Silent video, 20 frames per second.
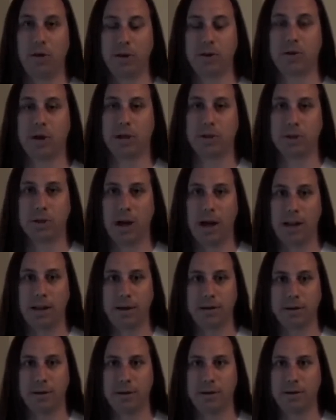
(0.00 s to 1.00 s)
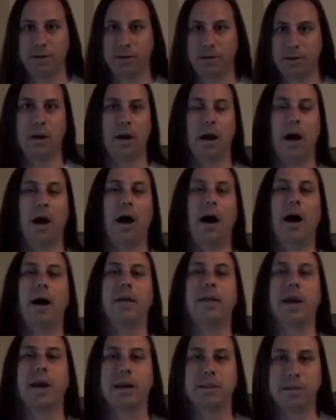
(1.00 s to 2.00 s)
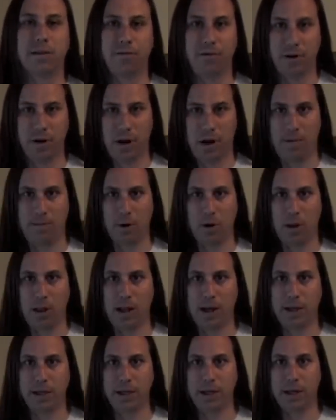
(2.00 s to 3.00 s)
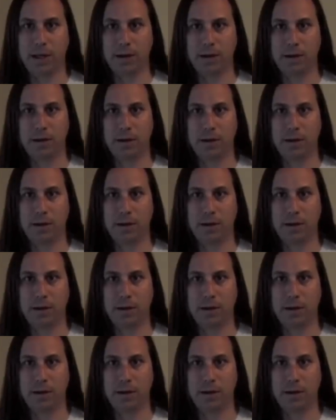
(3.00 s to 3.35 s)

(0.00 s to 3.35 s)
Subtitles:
and Treasure Island. I think it's a phenomenal idea.